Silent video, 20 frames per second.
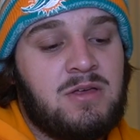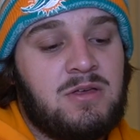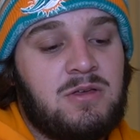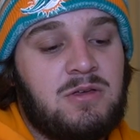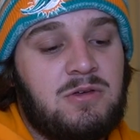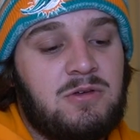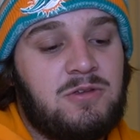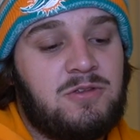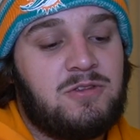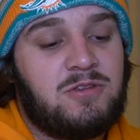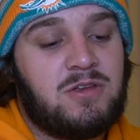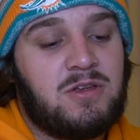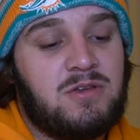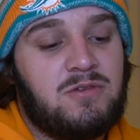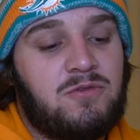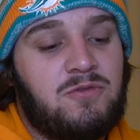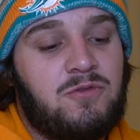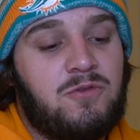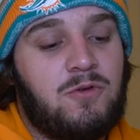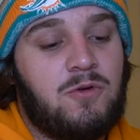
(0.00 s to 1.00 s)

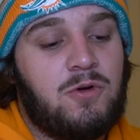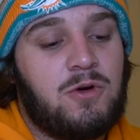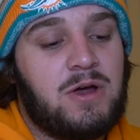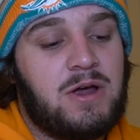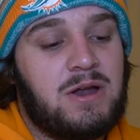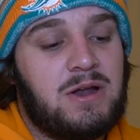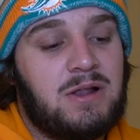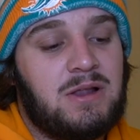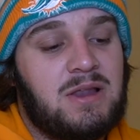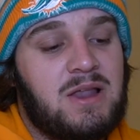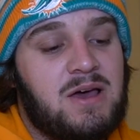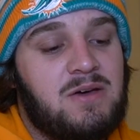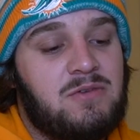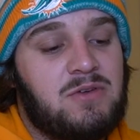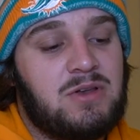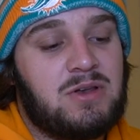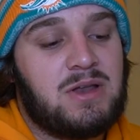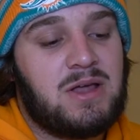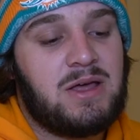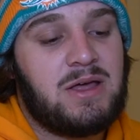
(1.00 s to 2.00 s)
Houston
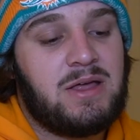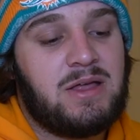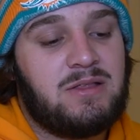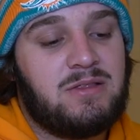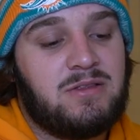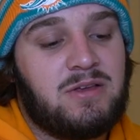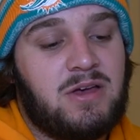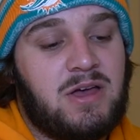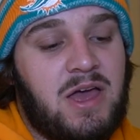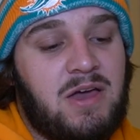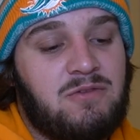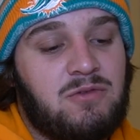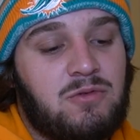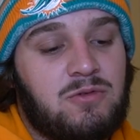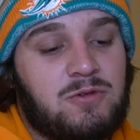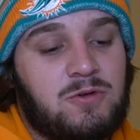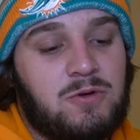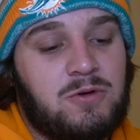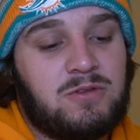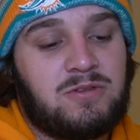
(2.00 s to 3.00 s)
4-11. And
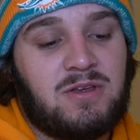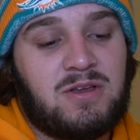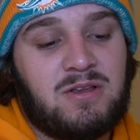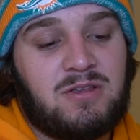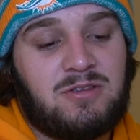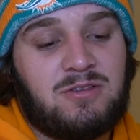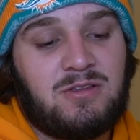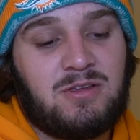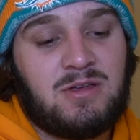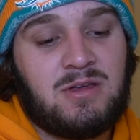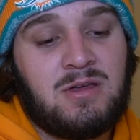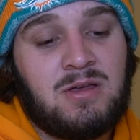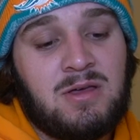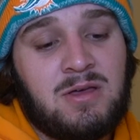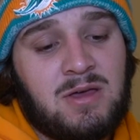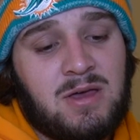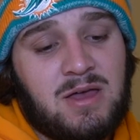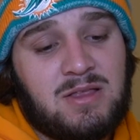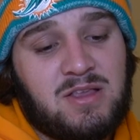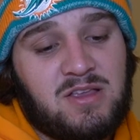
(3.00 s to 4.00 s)
everyone's going Tennessee.
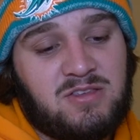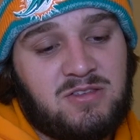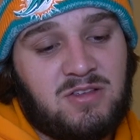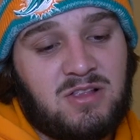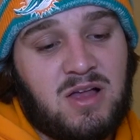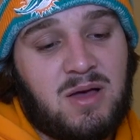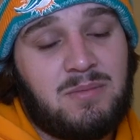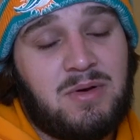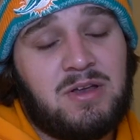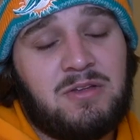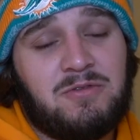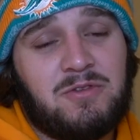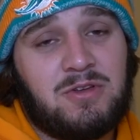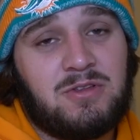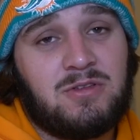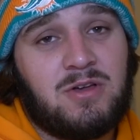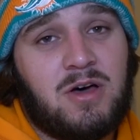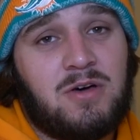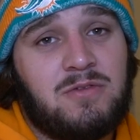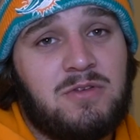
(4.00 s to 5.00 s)
And that's a lot better for
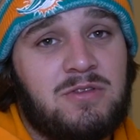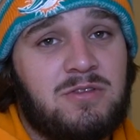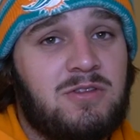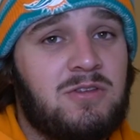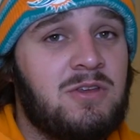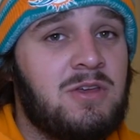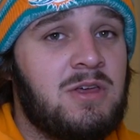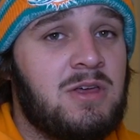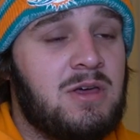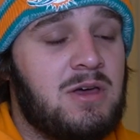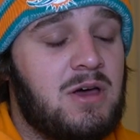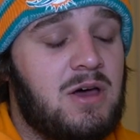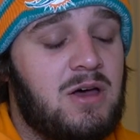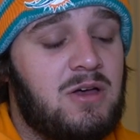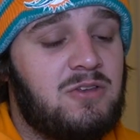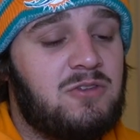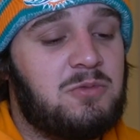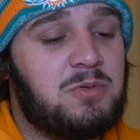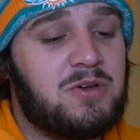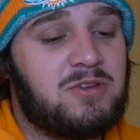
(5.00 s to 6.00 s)
the Dolphins,
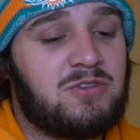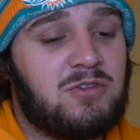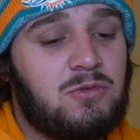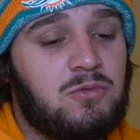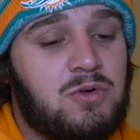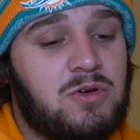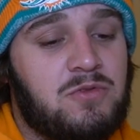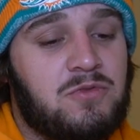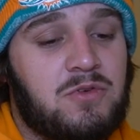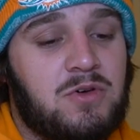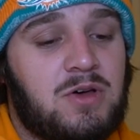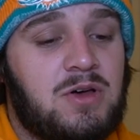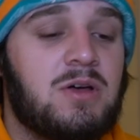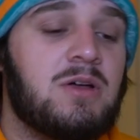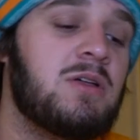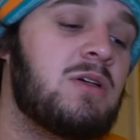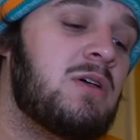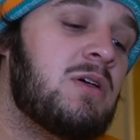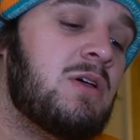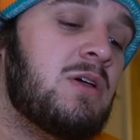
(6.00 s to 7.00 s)
especially with
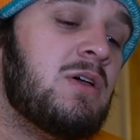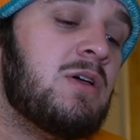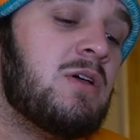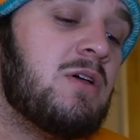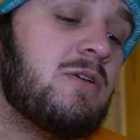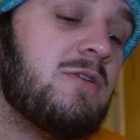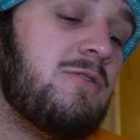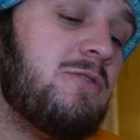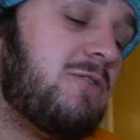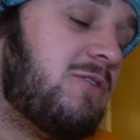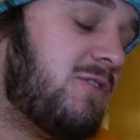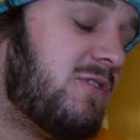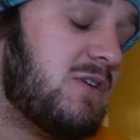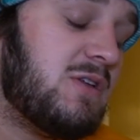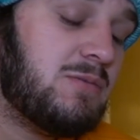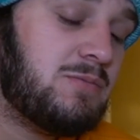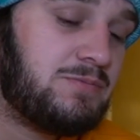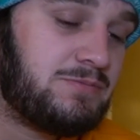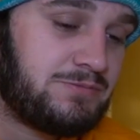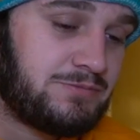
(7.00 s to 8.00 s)

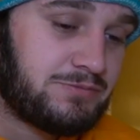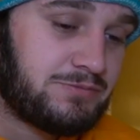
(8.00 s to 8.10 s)
Houston